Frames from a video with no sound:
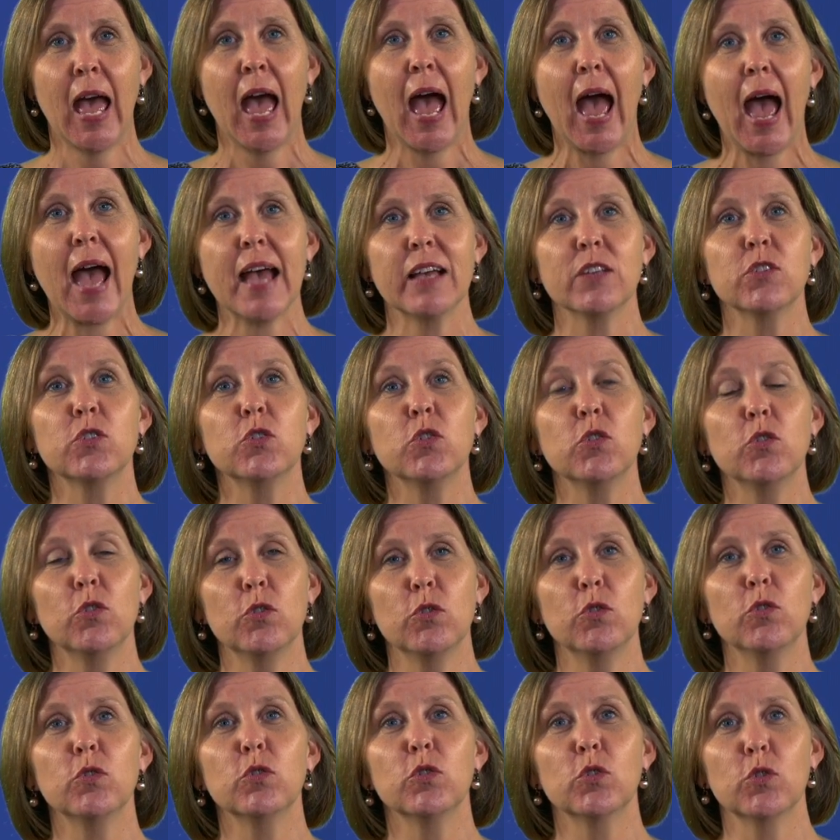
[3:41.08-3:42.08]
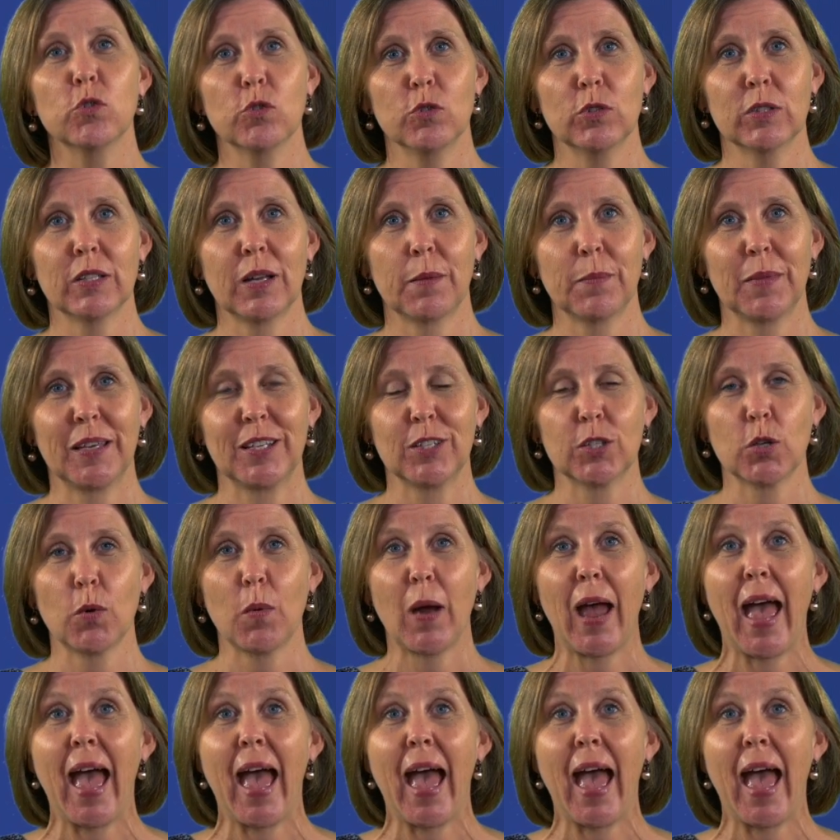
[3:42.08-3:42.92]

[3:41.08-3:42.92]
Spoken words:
as you do something. So